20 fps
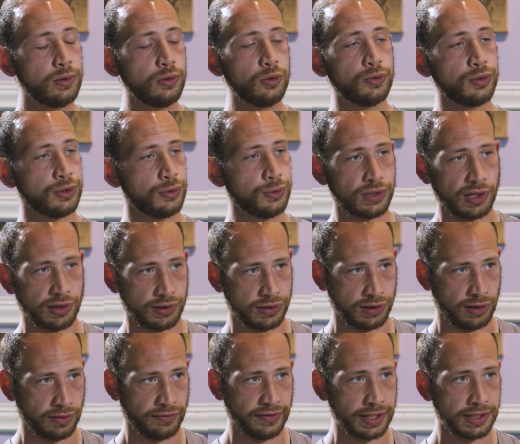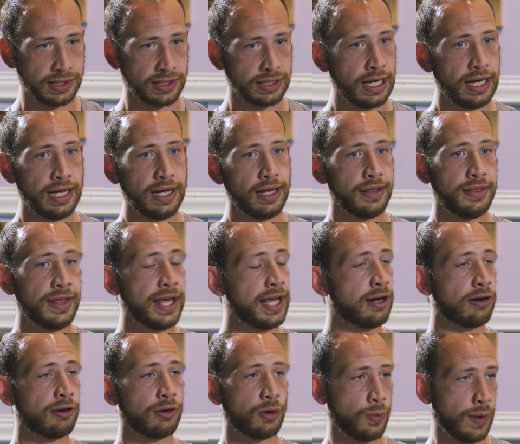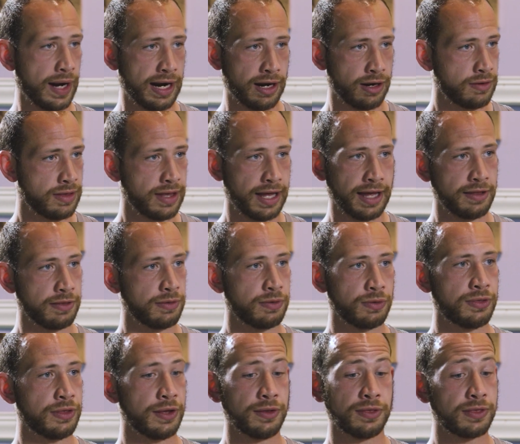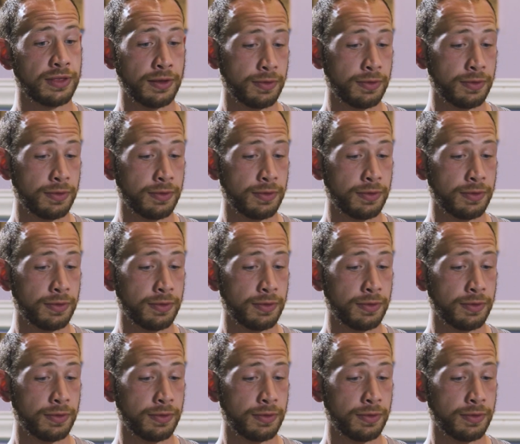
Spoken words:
The people who use our service, they are aware that